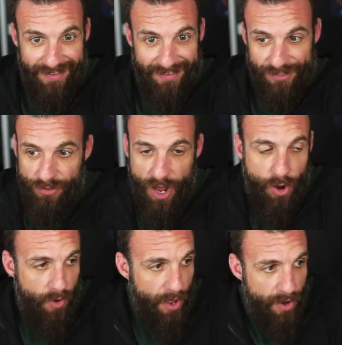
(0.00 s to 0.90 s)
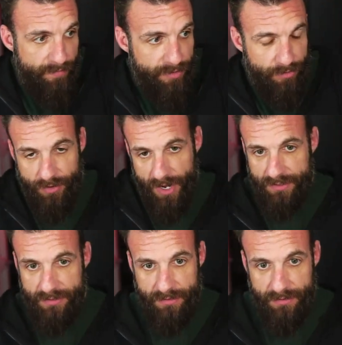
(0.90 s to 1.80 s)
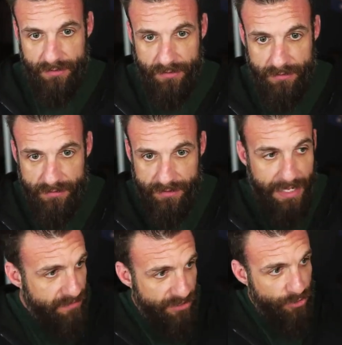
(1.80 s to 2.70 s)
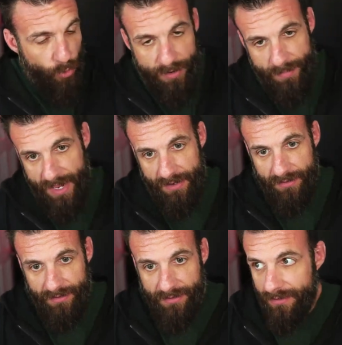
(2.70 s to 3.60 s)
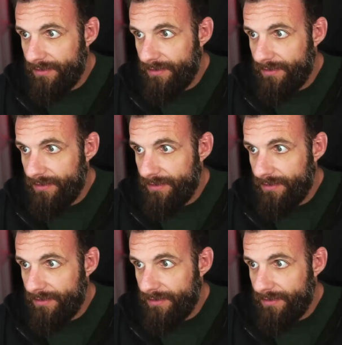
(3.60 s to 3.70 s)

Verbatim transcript: So no, I don't have any regrets. That's the story, man. So